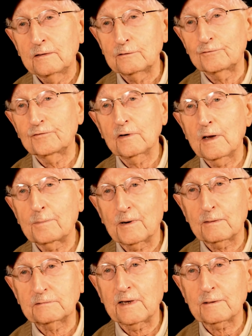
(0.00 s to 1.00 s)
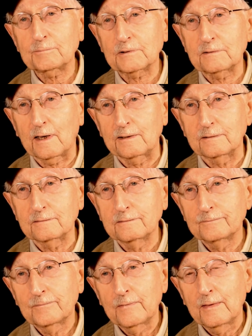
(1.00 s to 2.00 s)
fill up our tank battalion.
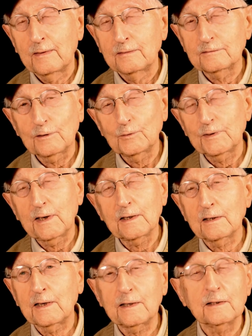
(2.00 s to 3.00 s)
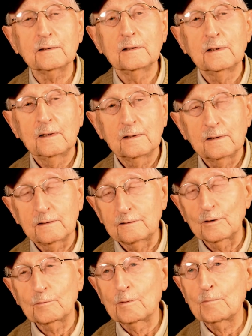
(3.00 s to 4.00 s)
So we had a lot of
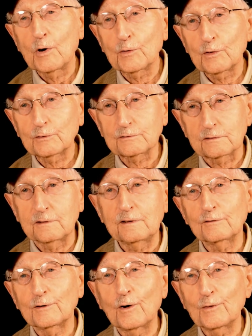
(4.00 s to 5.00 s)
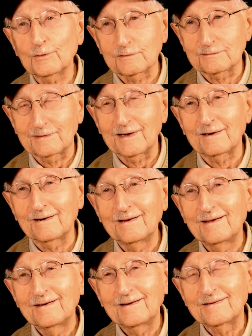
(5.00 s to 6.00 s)
Yamamotos and Hirohotas
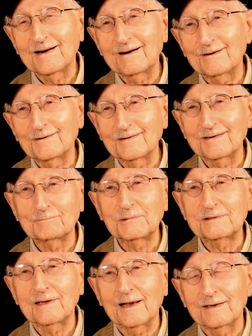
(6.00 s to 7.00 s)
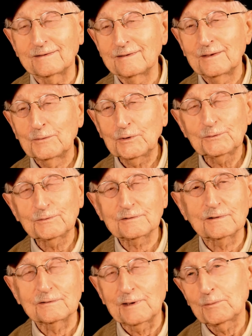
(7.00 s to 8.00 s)
in our battalion, which was
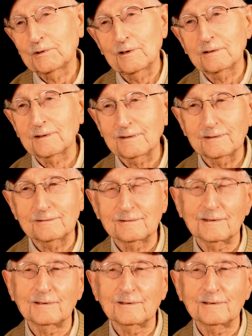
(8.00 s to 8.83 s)
good. They were young kids, you